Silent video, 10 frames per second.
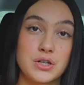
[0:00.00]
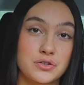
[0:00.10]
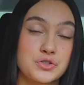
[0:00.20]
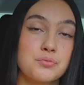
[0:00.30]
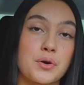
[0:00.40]
your
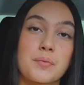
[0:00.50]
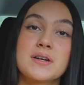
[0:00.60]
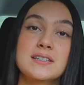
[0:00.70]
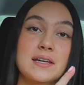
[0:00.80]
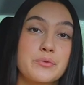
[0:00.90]
true
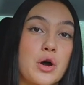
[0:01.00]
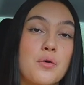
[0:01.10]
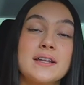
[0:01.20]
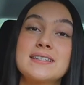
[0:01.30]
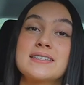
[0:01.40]
purpose, keep
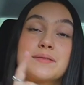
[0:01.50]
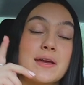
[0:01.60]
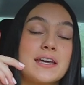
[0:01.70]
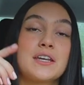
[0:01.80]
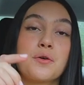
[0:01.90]
going, this is
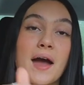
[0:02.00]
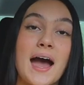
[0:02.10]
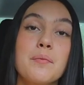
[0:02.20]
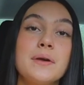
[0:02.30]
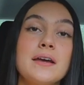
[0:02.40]
making you
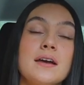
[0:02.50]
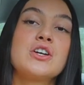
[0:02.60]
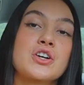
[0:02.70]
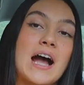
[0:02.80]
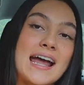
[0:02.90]
happy.
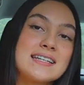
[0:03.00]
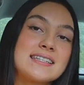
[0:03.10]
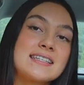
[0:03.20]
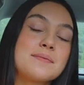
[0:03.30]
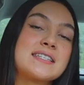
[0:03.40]
Your guidance
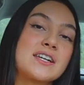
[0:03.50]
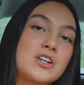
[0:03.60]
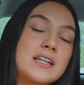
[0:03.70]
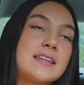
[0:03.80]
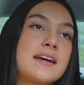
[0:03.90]
system is
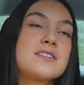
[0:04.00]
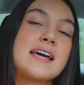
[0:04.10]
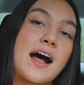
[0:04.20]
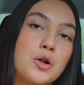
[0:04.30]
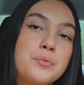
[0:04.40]
literally there to
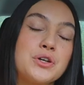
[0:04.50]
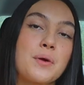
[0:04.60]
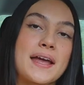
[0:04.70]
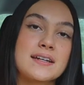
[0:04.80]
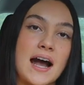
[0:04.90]
help you
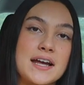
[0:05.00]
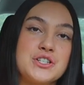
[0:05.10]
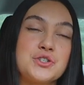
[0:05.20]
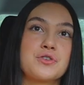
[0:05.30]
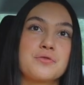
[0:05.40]
and guide
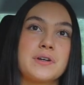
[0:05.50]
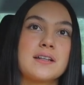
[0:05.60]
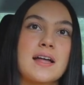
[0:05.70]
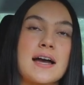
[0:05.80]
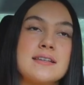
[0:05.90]
you to
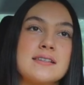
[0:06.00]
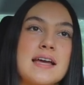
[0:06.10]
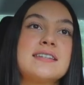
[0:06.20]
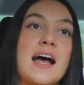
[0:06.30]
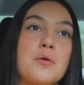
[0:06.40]
realize
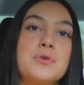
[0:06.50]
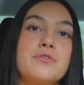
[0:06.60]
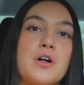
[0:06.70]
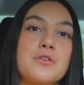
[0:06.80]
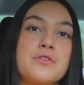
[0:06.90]
and to help you
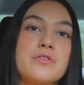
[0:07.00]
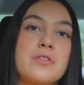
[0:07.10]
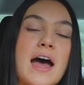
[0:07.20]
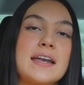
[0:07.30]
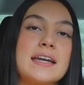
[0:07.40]
follow
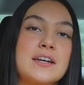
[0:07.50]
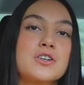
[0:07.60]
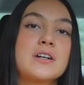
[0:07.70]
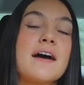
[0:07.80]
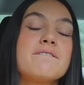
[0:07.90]
that
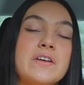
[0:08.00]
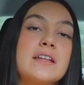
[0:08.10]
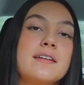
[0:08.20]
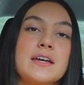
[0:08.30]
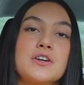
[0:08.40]
inner gut
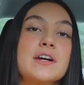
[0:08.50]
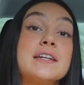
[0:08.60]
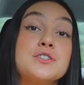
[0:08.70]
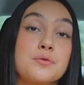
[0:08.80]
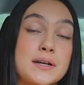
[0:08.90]
feeling, your
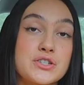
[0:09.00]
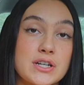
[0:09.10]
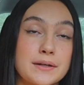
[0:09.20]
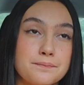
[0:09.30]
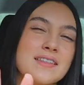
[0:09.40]

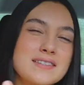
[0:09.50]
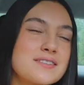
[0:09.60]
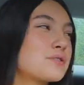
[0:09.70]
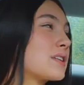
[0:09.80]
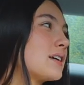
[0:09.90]
intuition. This
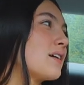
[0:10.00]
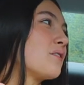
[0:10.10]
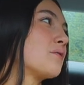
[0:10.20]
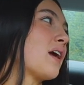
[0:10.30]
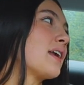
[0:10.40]
is really
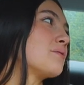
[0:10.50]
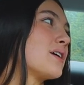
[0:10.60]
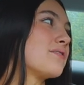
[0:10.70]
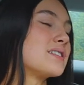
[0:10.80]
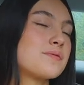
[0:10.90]
a random
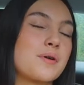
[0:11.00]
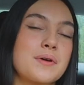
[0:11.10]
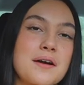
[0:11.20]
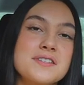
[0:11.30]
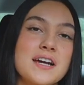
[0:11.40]
reference, but
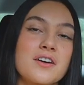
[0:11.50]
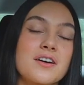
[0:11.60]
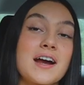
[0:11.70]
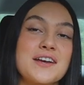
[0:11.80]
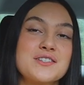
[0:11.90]
when I was
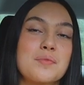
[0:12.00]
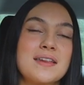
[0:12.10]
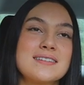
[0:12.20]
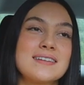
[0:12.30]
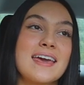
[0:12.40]
younger, I used to play
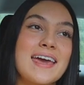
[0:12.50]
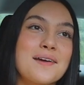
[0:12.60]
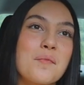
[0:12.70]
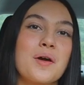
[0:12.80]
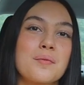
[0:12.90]
this
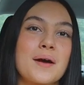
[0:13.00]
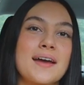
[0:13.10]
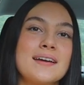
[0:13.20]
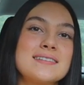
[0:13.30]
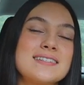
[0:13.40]
game with
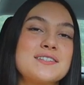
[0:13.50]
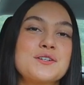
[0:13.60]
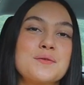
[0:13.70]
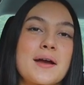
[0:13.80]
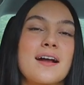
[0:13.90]
my
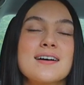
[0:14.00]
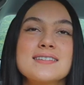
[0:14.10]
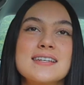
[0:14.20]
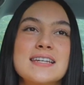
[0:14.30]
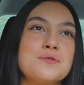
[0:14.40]
sister my
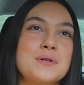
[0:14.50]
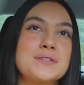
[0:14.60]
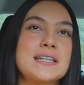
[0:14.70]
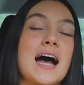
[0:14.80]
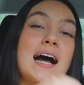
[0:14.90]
cousin, we
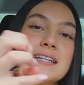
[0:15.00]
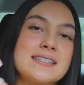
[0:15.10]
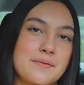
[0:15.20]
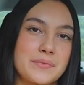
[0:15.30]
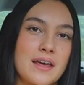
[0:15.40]
used to hide
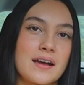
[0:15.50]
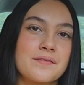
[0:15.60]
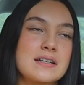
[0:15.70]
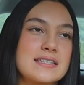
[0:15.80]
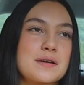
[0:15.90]
something.
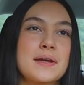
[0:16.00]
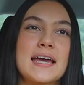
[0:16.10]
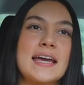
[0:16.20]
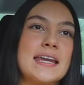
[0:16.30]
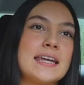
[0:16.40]
Let's say we
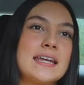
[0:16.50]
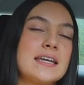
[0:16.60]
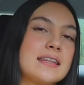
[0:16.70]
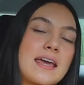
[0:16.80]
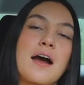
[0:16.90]
hid it
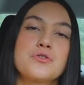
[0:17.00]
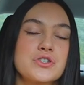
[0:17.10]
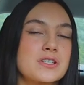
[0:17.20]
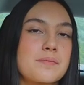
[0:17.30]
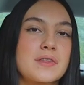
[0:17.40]
in the couch
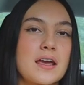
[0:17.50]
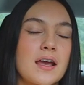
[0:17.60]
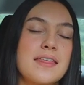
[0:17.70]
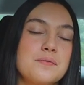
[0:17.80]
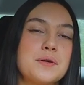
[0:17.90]
or something.
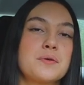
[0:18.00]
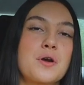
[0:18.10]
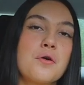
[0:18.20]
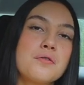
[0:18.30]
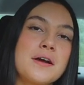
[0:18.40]
And then we would
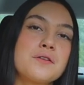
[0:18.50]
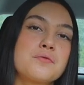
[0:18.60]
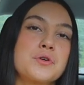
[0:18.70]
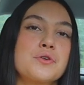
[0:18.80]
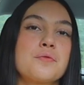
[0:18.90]
go around the
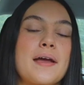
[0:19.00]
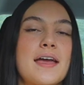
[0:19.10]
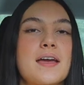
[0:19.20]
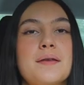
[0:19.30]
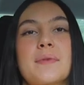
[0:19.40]
room
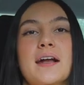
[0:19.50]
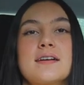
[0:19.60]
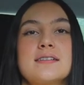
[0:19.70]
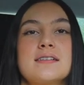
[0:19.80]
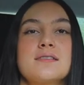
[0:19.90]
and my
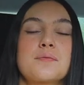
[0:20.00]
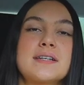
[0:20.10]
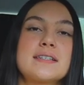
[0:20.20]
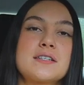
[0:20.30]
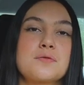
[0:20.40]
cousin or my
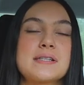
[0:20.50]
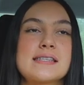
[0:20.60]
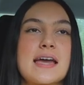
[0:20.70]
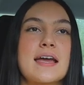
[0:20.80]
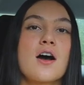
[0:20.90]
sister would
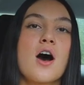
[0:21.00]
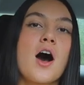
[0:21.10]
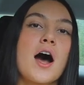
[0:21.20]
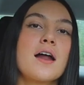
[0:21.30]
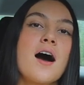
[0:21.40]
say,
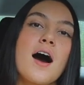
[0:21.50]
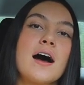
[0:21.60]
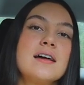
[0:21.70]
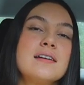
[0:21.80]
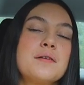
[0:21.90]
hot,
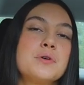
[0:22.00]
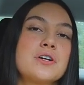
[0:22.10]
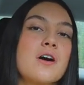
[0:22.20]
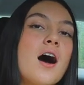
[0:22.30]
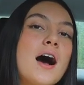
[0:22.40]
hot. And when
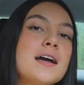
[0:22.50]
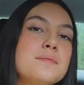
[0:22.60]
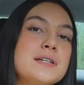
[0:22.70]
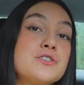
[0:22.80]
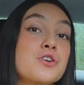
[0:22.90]
you're hot, it
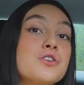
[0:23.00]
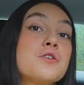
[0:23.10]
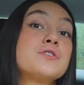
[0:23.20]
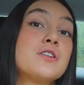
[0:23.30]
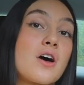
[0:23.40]
means you're
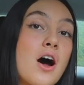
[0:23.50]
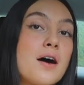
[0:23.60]
close to the